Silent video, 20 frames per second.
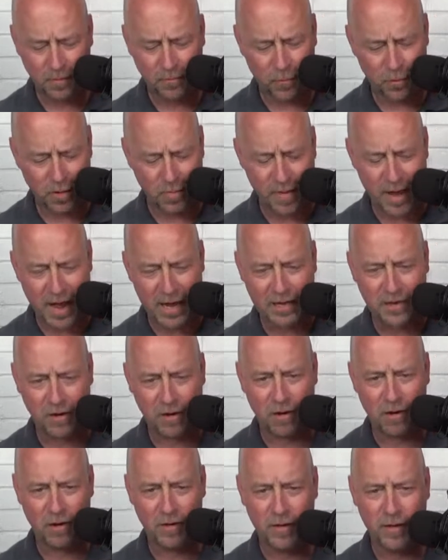for the
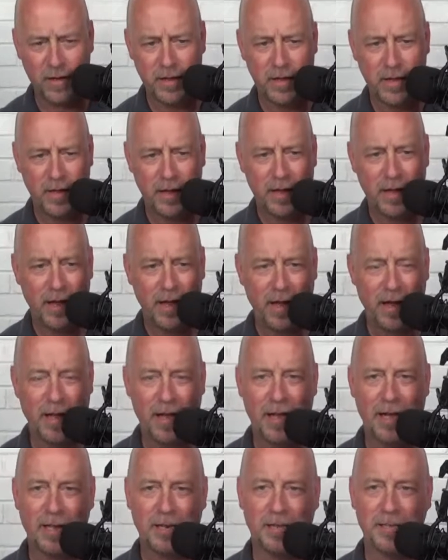backyard.
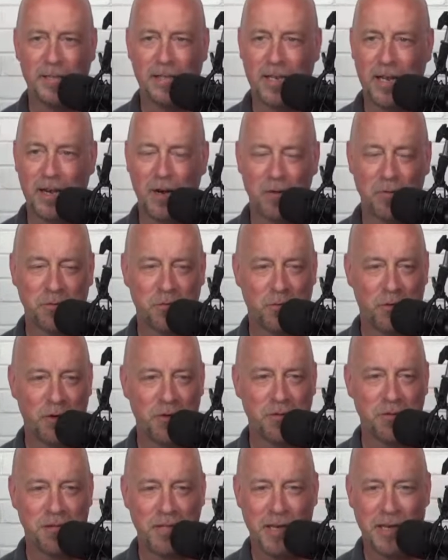And, it was
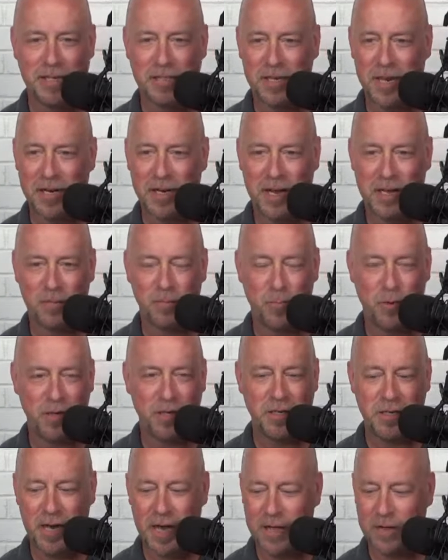one of those things. I got to
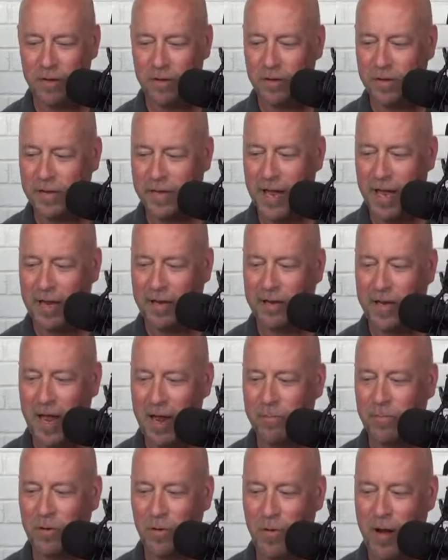put it together. It
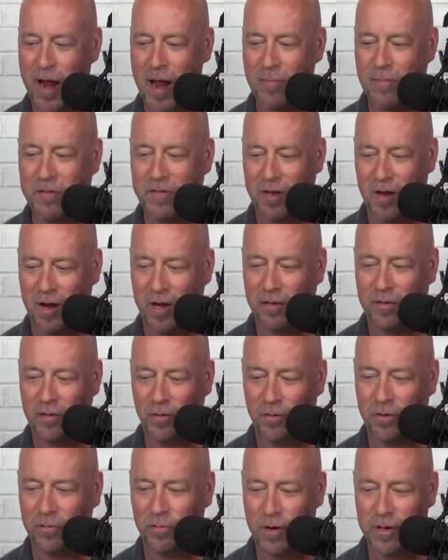came through
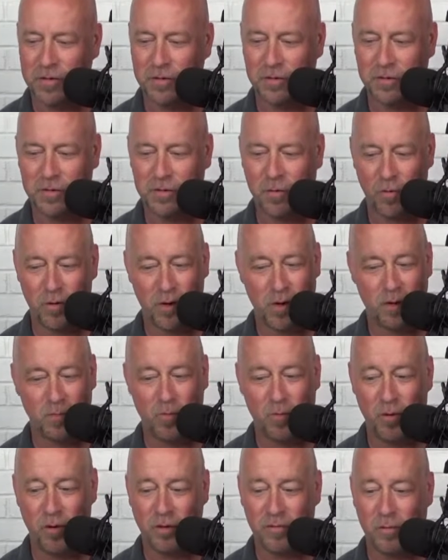Amazon. Northwestern scored
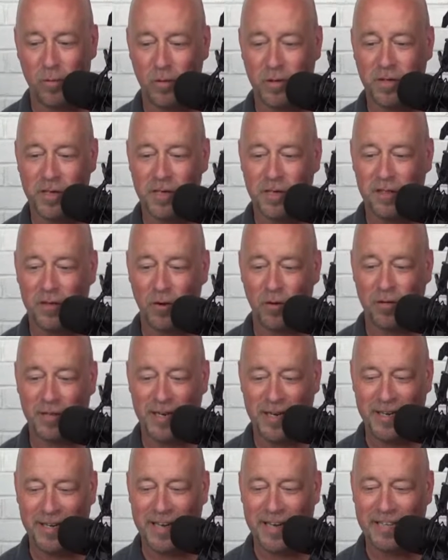another points,
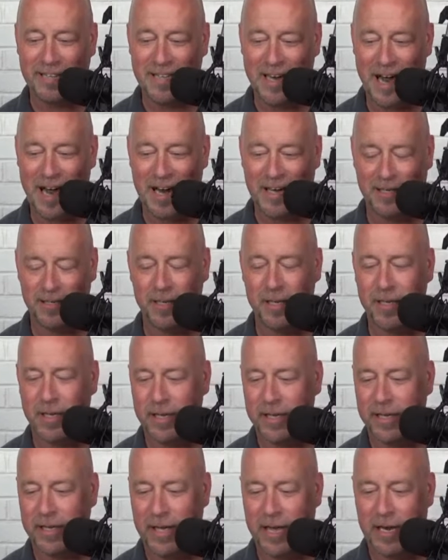14-13, getting tight
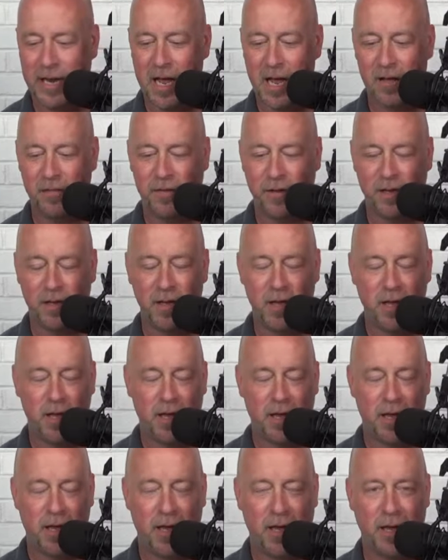in Alva.
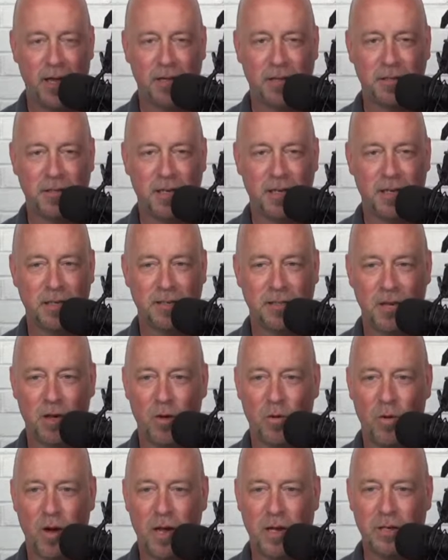And
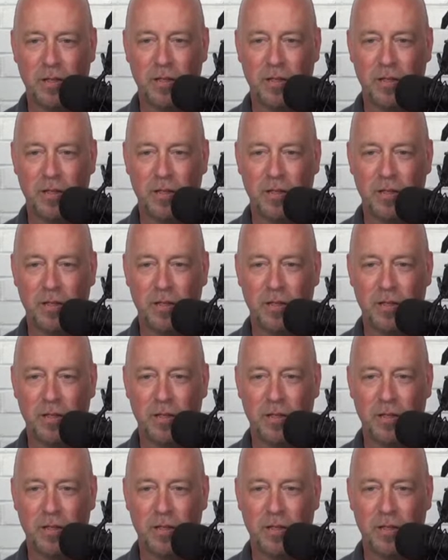so